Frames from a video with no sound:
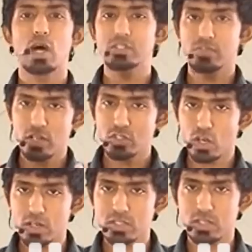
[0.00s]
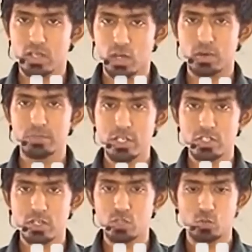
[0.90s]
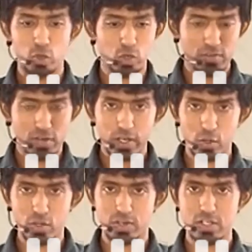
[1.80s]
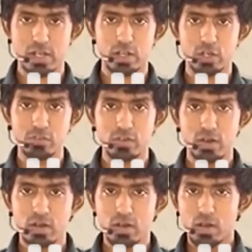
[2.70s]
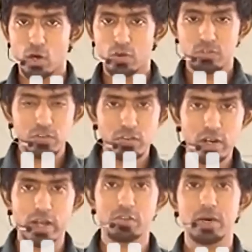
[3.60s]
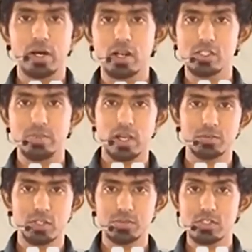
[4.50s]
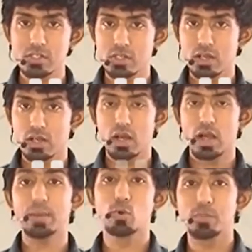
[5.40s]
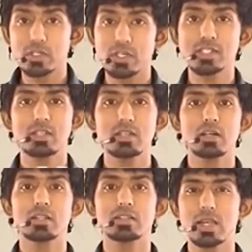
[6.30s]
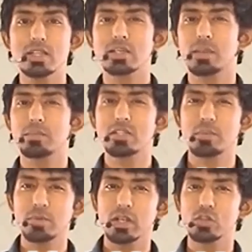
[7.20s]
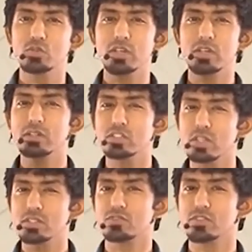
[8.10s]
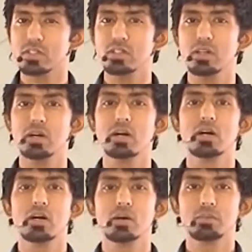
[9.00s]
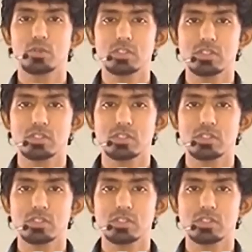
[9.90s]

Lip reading: as you're concerned now, a mixture is what you have an intuitive understanding of different kind of particles making up substance. And more precisely, things that can be separated using just a physical process.